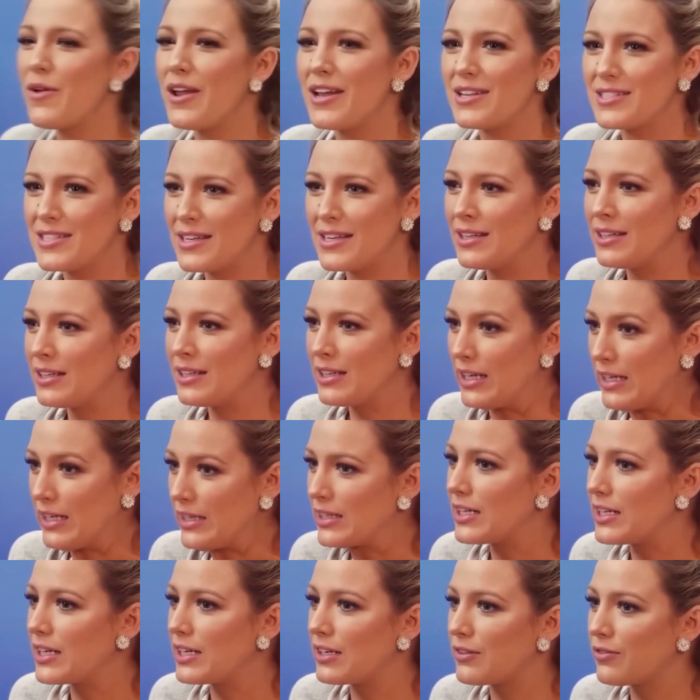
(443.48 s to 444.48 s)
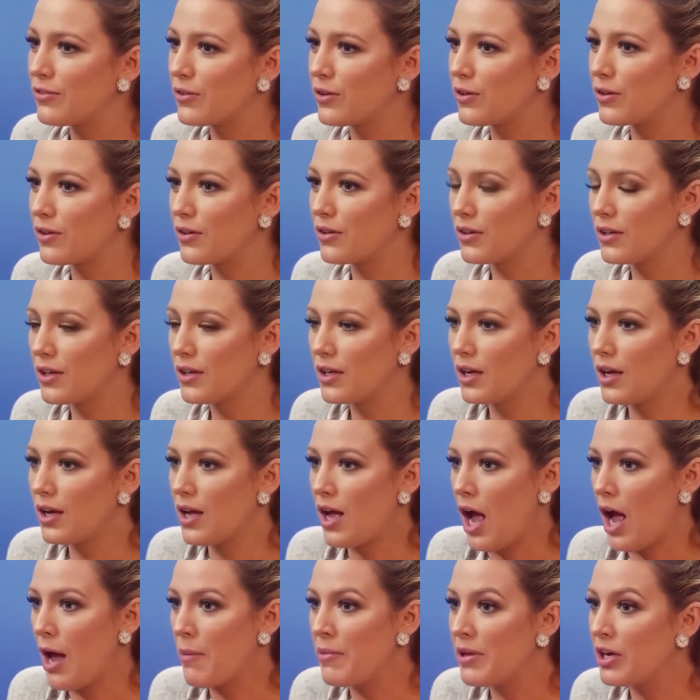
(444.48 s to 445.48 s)
isn't something she needs to deal with
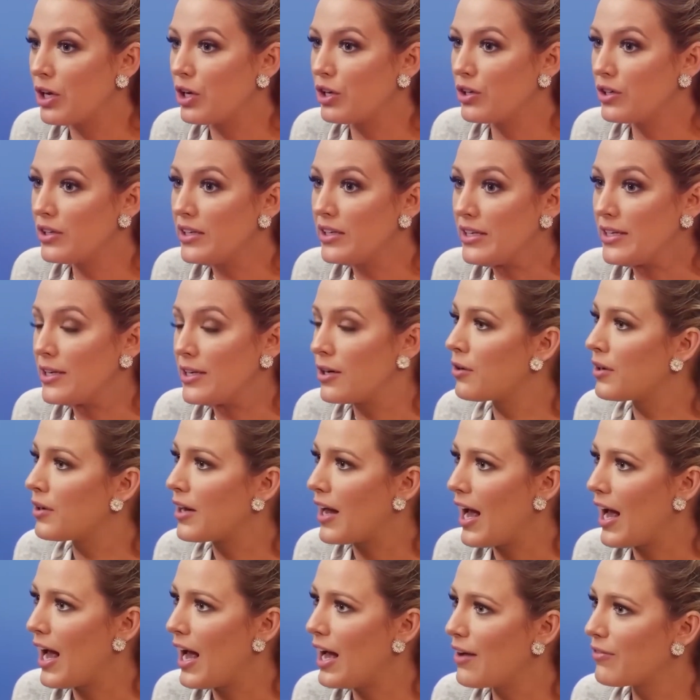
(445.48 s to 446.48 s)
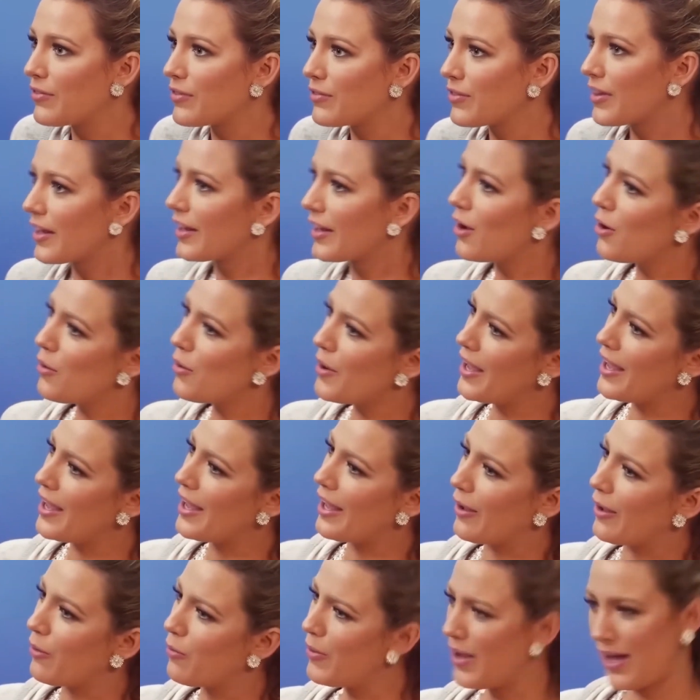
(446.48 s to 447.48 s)
often. On the It Ends With Us
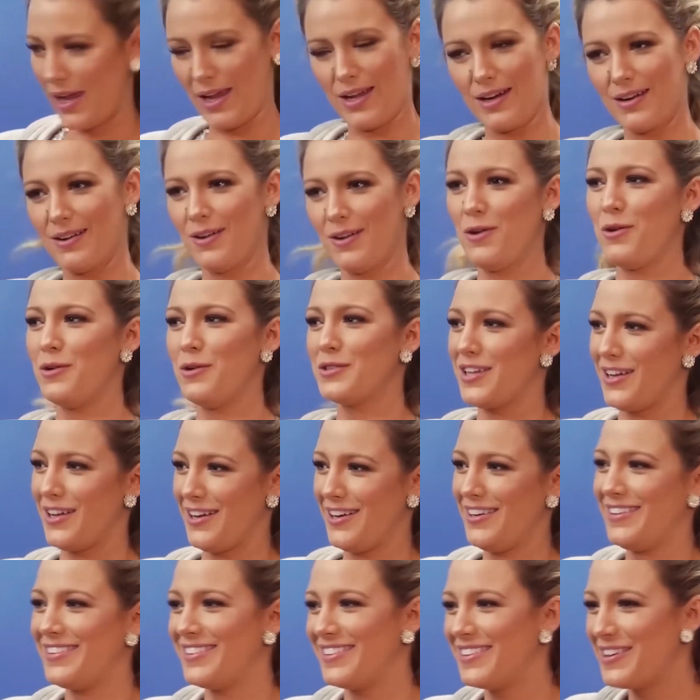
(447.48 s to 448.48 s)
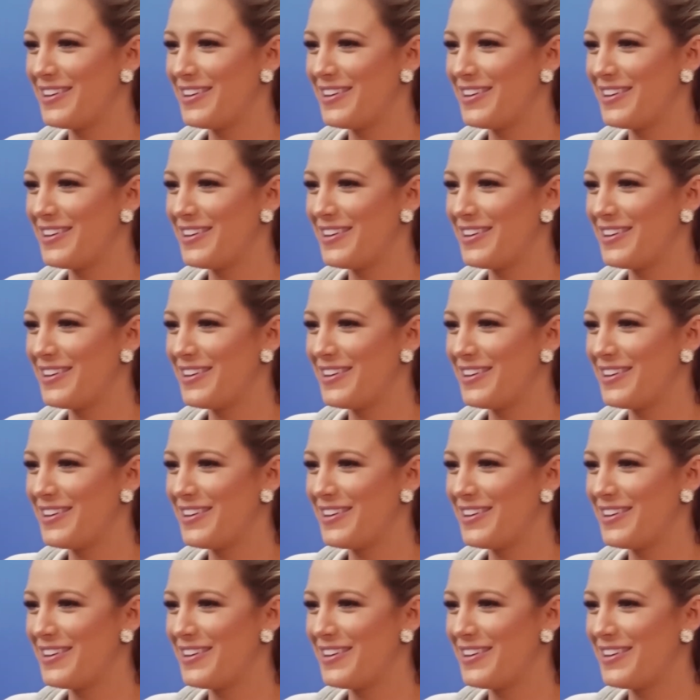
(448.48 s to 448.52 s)
set, she may have found herself